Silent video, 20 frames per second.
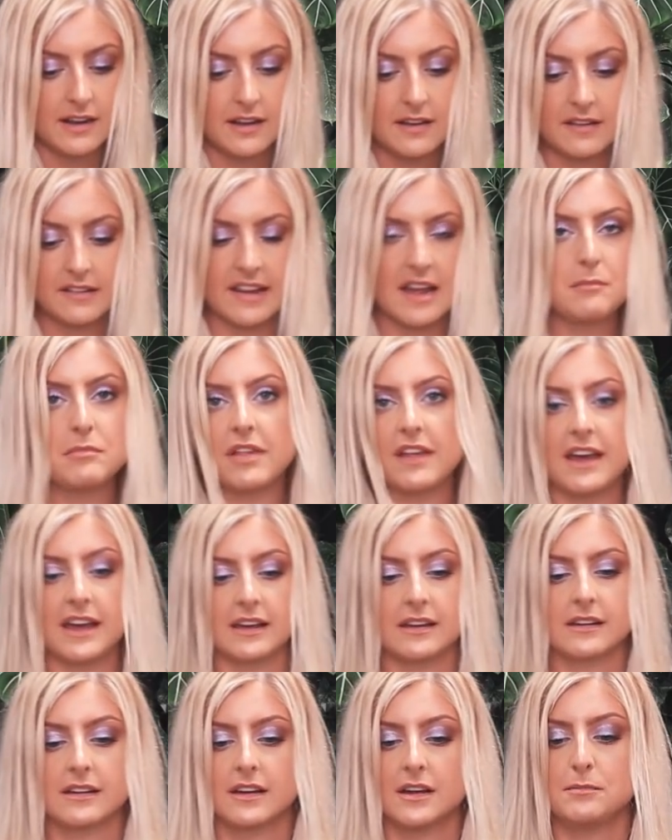same
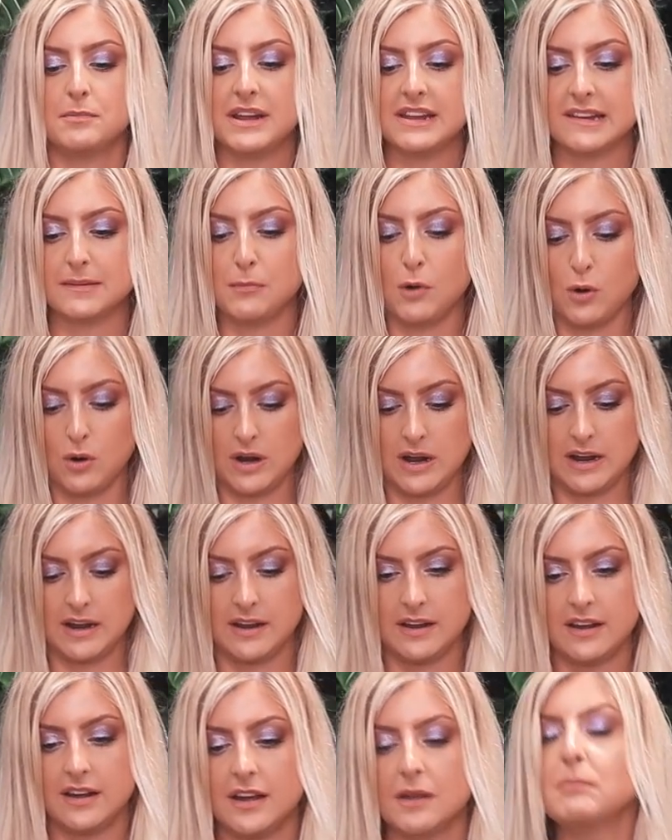thing, bit smaller.
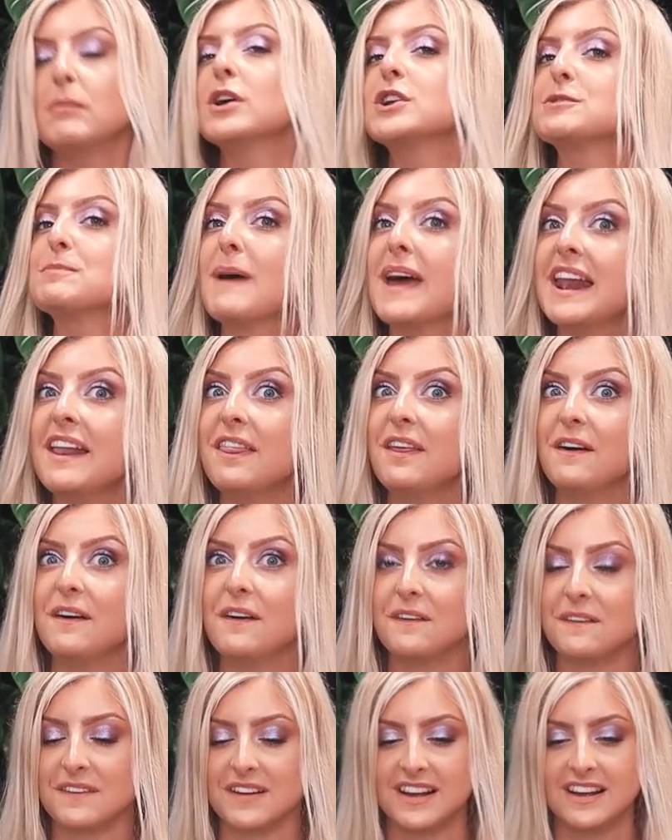Much better
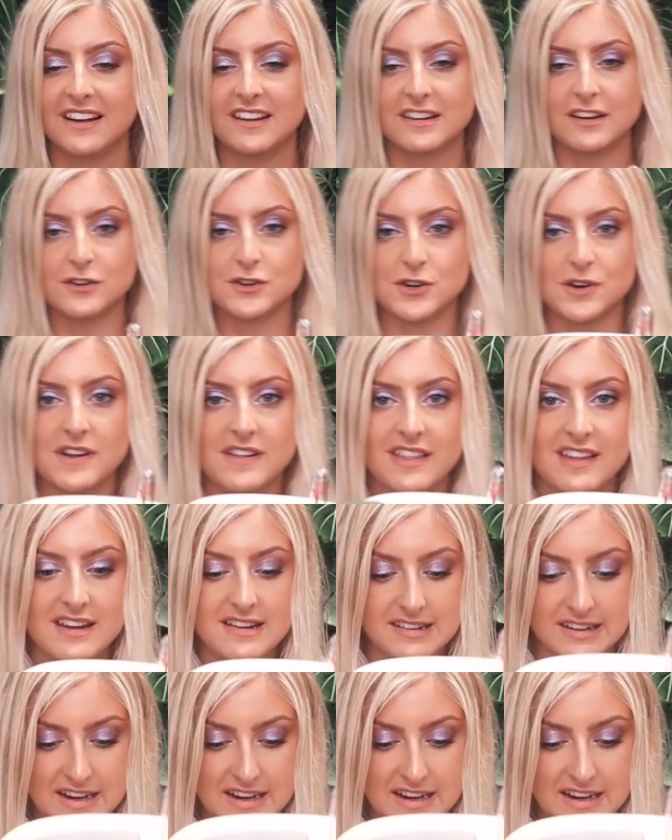though. So I'll show you this